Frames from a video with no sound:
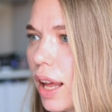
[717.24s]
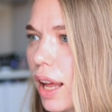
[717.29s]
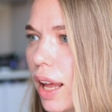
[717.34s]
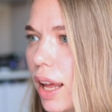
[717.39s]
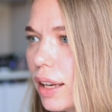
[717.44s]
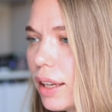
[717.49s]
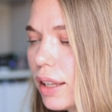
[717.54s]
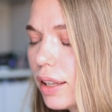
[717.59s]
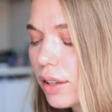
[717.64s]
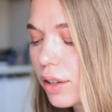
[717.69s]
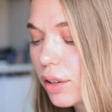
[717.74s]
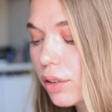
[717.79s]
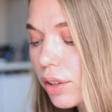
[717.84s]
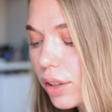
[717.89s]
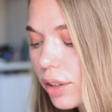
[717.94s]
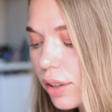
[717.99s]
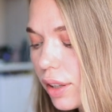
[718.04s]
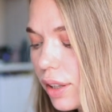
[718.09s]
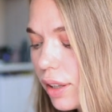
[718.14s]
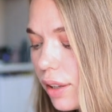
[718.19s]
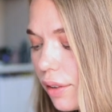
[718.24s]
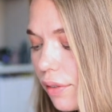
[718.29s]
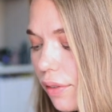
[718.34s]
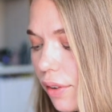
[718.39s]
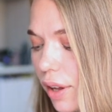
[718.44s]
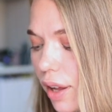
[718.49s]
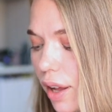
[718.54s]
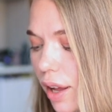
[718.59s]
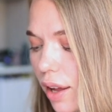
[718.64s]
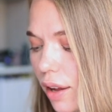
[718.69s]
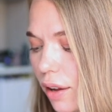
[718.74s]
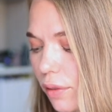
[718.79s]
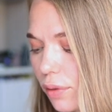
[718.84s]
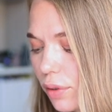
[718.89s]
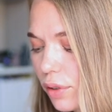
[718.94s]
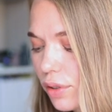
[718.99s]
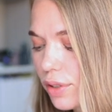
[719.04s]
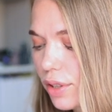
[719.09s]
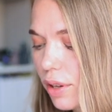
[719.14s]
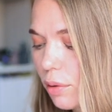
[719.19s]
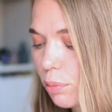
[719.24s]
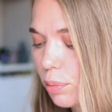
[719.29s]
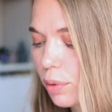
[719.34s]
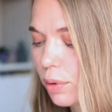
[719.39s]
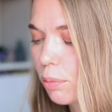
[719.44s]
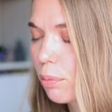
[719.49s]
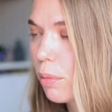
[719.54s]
and here you can give for example